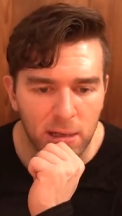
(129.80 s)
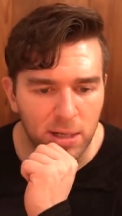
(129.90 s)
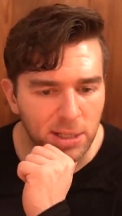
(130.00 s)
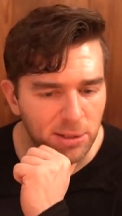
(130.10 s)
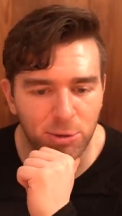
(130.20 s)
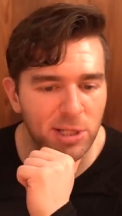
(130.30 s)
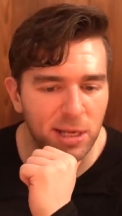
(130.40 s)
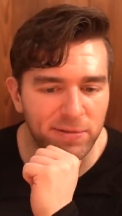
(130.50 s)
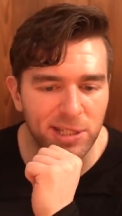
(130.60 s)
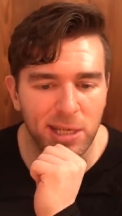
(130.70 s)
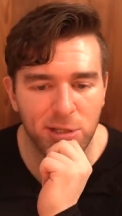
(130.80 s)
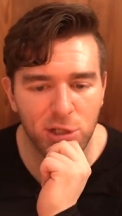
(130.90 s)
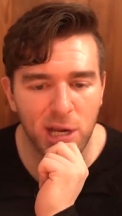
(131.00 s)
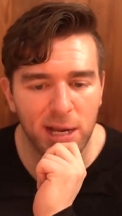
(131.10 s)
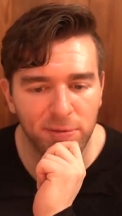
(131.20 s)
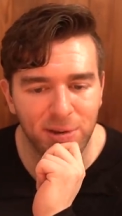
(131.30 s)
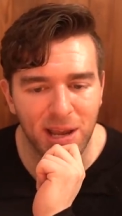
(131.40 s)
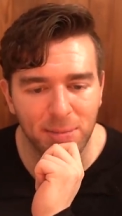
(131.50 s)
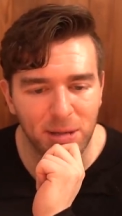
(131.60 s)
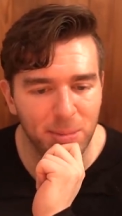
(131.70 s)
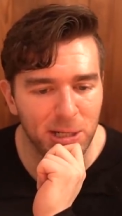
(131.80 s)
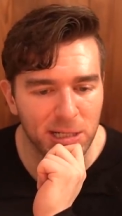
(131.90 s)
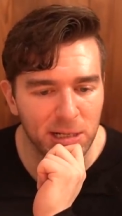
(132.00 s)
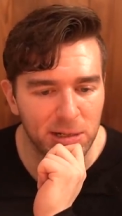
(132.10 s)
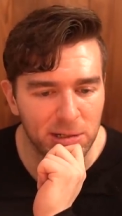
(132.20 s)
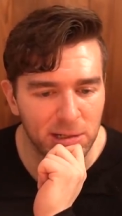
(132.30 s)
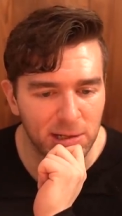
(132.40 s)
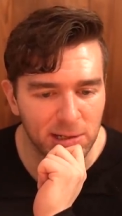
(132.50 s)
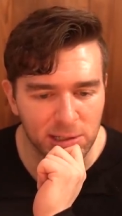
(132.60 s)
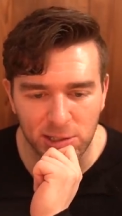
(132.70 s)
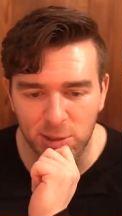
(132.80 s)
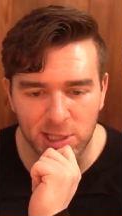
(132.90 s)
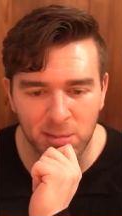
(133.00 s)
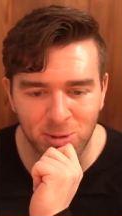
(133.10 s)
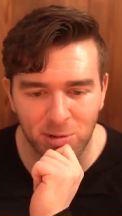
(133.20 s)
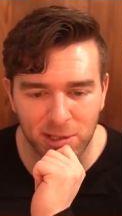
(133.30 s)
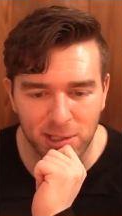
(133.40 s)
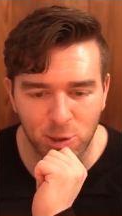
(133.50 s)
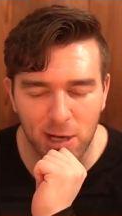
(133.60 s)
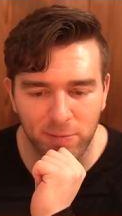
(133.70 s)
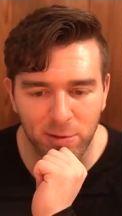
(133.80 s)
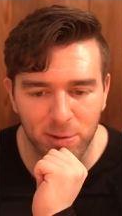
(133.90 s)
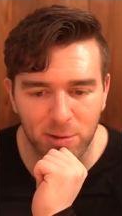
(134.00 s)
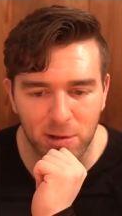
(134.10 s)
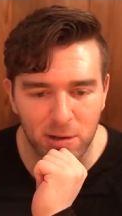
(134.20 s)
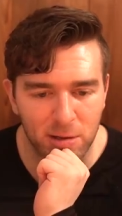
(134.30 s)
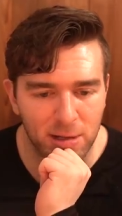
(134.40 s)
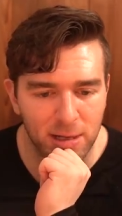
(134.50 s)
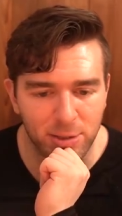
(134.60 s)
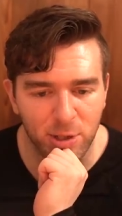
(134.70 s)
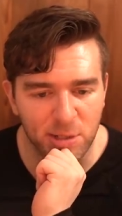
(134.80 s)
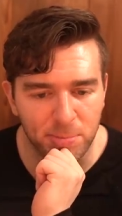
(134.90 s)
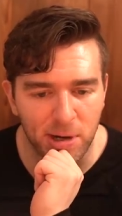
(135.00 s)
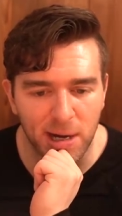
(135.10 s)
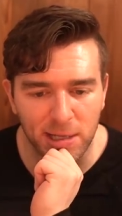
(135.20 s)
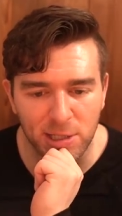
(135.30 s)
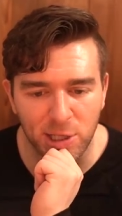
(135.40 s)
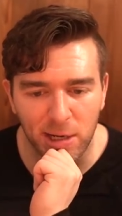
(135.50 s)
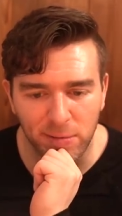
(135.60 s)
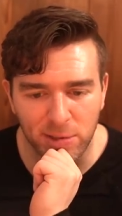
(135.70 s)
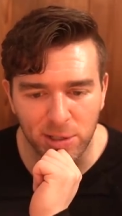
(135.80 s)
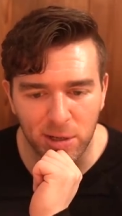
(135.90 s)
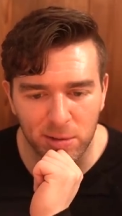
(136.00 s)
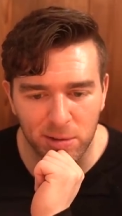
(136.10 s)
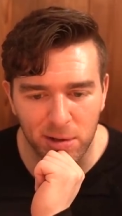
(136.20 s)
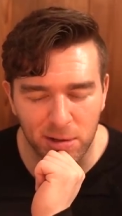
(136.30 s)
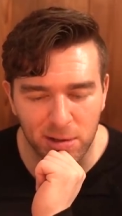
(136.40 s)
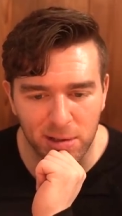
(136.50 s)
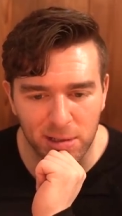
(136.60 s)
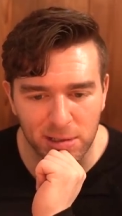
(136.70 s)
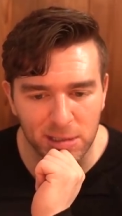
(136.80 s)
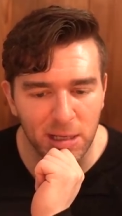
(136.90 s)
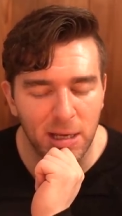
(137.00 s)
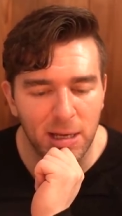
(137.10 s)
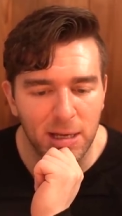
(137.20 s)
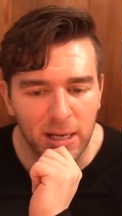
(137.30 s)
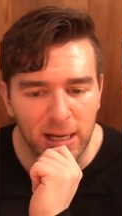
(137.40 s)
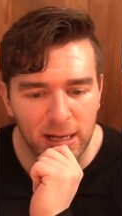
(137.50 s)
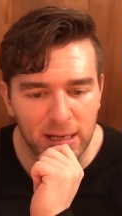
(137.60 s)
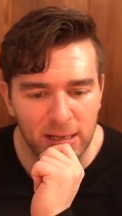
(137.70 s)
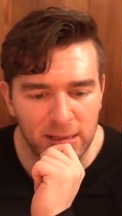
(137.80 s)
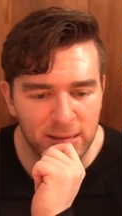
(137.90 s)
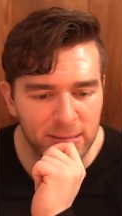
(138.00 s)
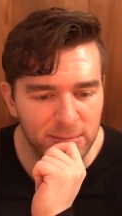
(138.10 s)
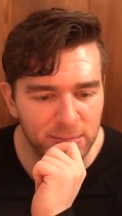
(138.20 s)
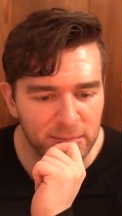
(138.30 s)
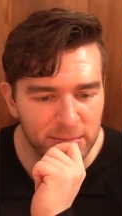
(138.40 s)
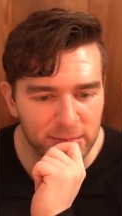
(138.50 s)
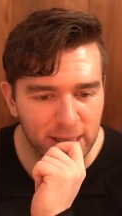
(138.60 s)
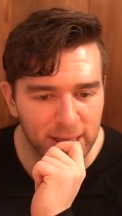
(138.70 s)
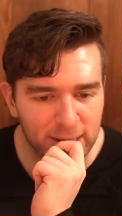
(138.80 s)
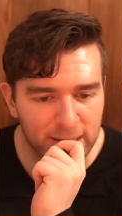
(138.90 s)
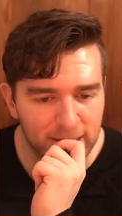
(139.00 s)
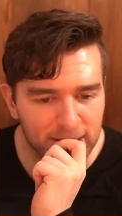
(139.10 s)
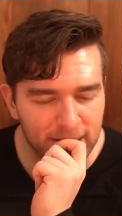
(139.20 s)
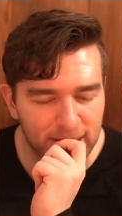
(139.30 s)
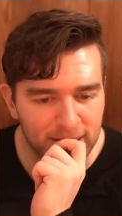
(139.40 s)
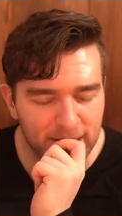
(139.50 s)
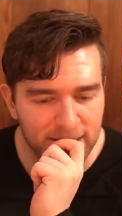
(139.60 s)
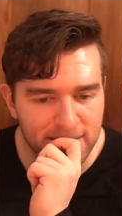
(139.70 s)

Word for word: All right, so Chris Evans gets jacked for Captain America, hard eyes. Chris Hemsworth gets jacked for Thor, hard eyes. Chris Pratt gets jacked for Star-Lord, hard eyes. Um, yeah, okay.